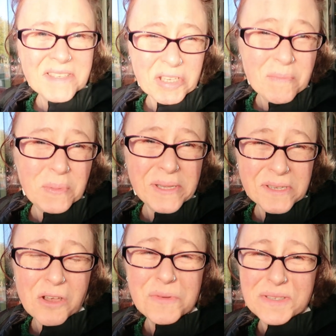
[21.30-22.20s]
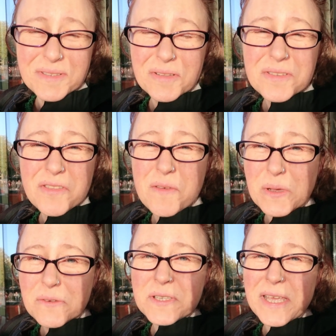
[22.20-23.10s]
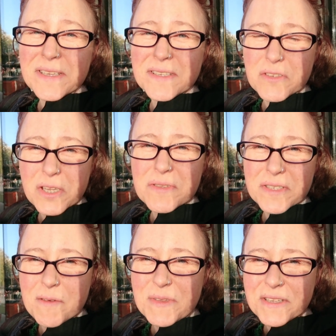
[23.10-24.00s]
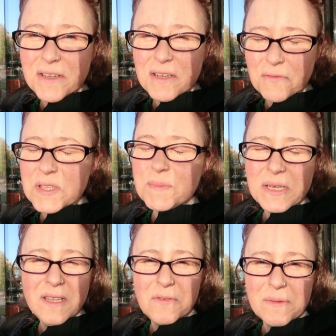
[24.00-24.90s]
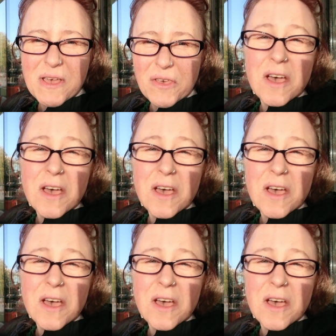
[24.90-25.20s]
It's a complete coincidence that the both days I've chosen to come into Cardiff, it's been lovely weather.